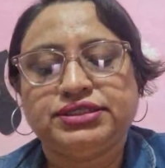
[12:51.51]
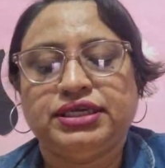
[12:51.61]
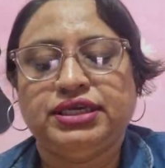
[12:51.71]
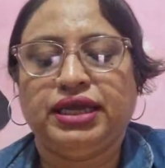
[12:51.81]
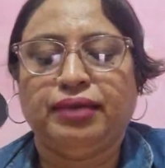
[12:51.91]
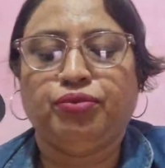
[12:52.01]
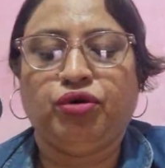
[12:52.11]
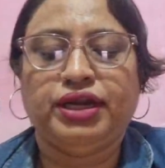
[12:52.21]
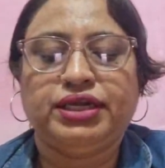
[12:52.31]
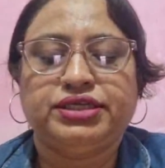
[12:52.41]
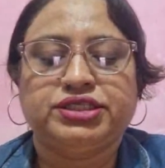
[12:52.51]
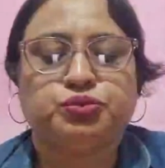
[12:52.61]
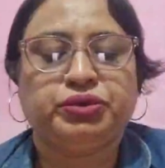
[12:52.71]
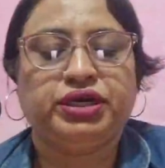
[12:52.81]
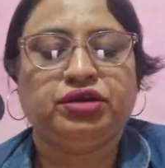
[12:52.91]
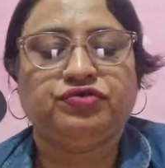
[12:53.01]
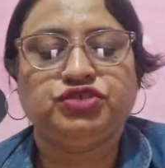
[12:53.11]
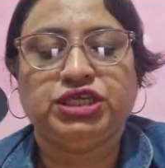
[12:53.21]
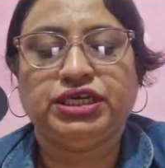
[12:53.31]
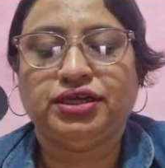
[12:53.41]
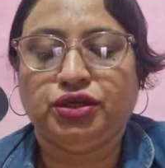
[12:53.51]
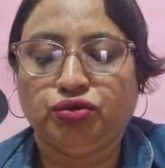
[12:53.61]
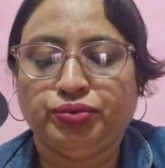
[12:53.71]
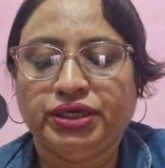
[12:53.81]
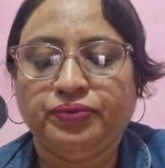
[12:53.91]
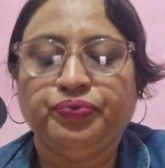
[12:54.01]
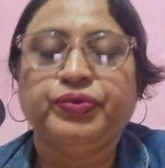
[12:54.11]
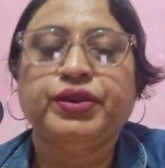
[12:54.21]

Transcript: He embodied the spirit of genial humor